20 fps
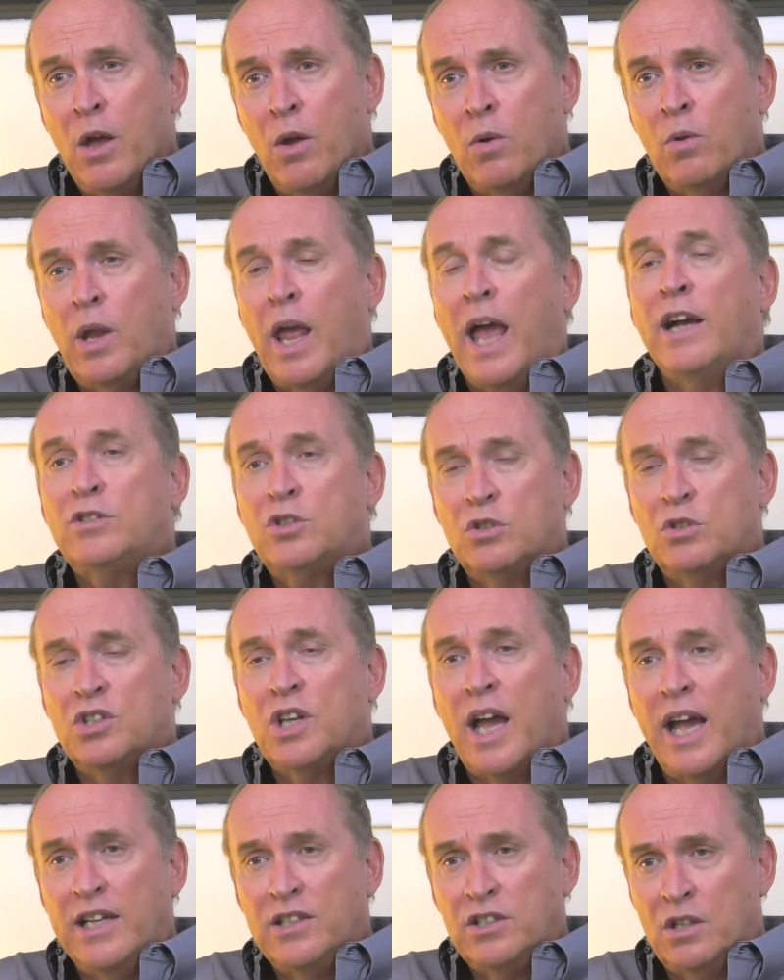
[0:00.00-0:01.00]

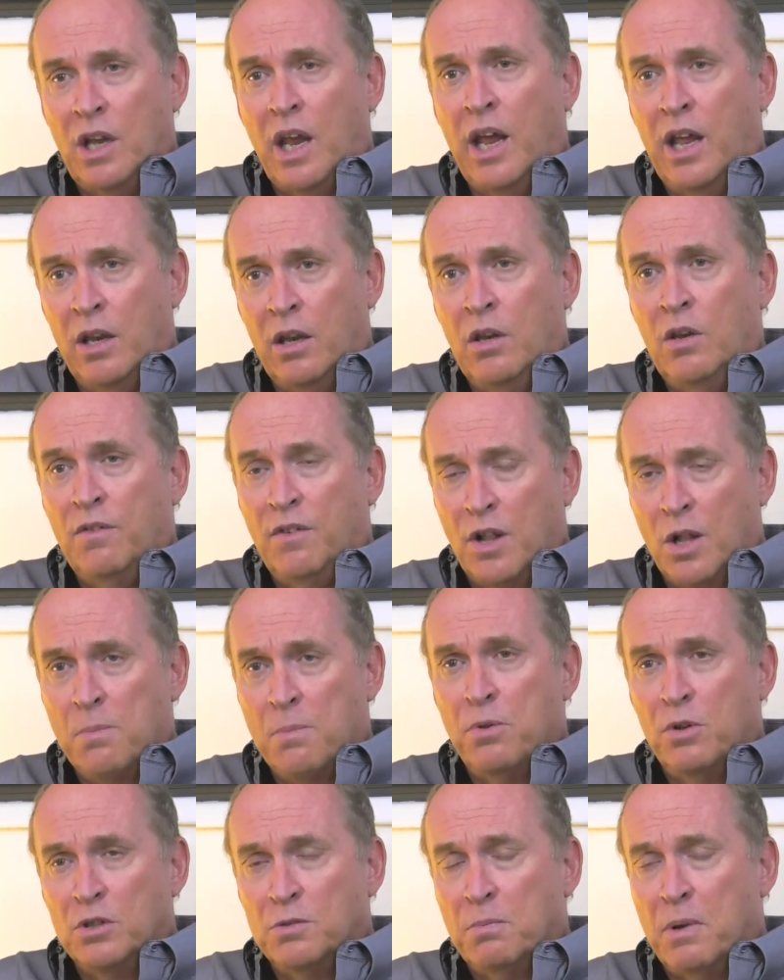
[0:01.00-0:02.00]
exercise and develop
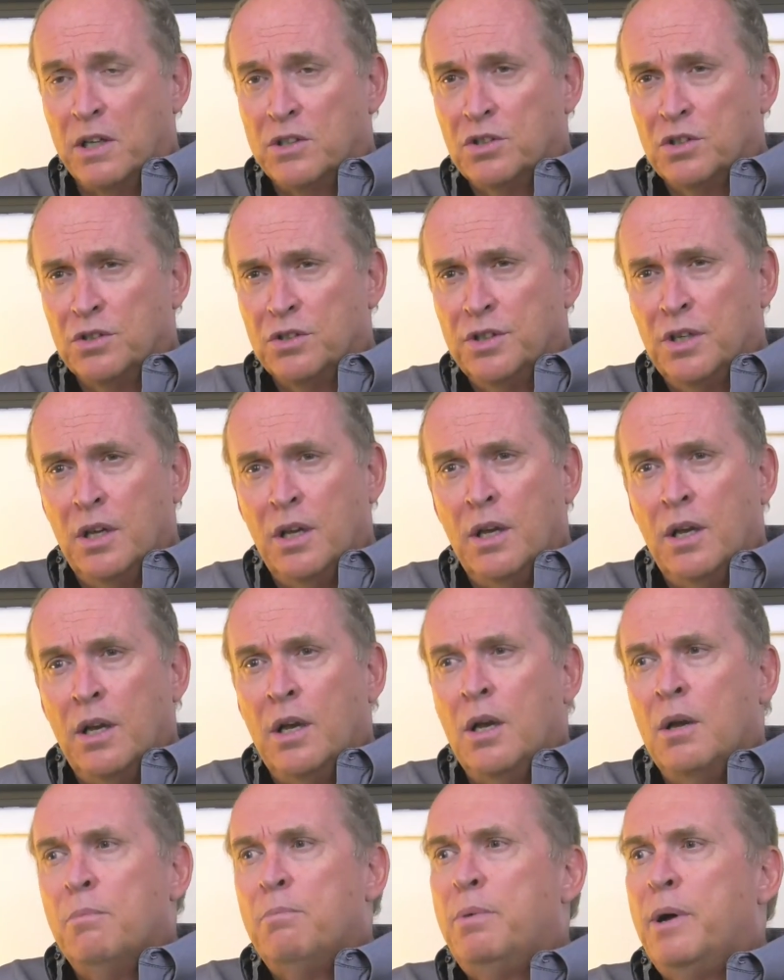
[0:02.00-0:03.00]
those muscles.
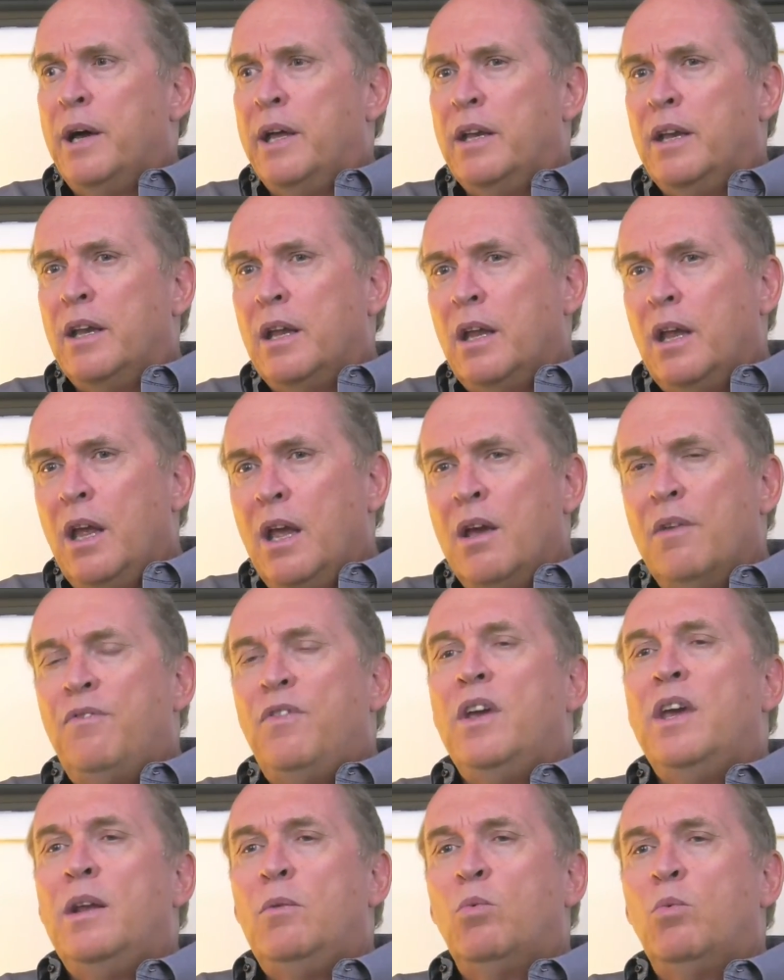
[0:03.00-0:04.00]
But if
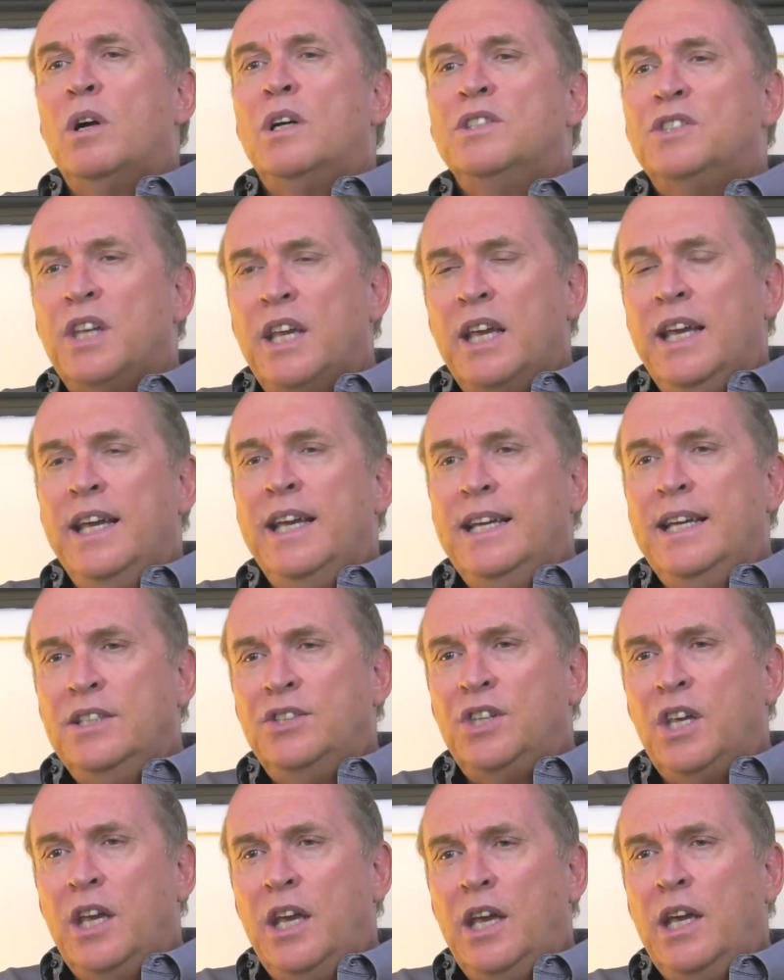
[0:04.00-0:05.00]
it was
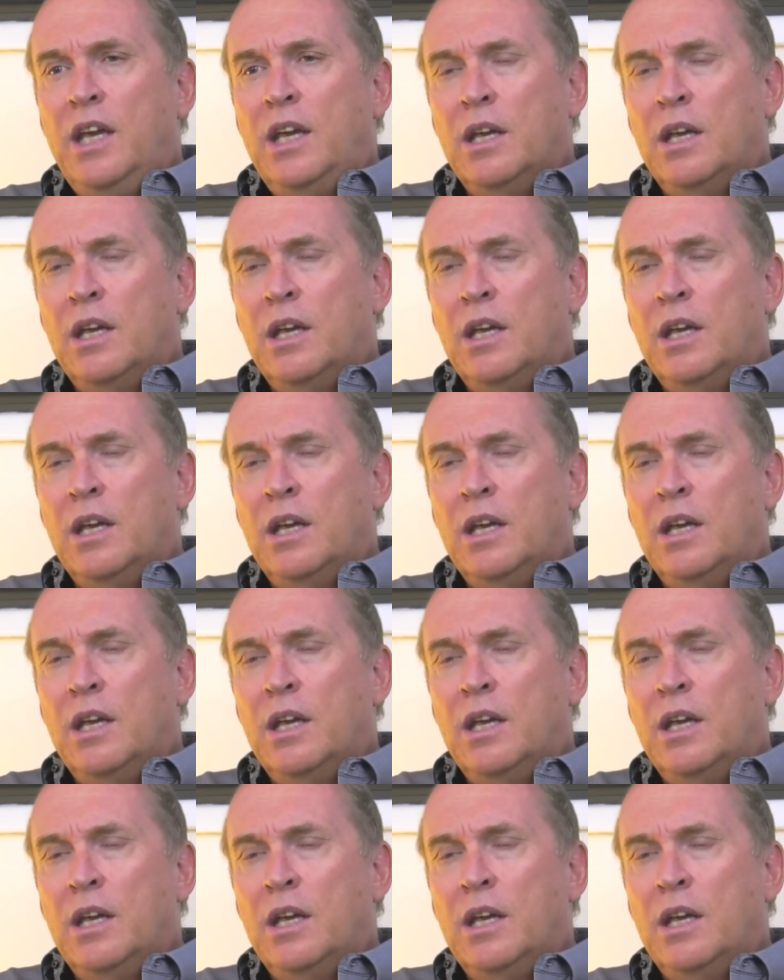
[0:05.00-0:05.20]
easy,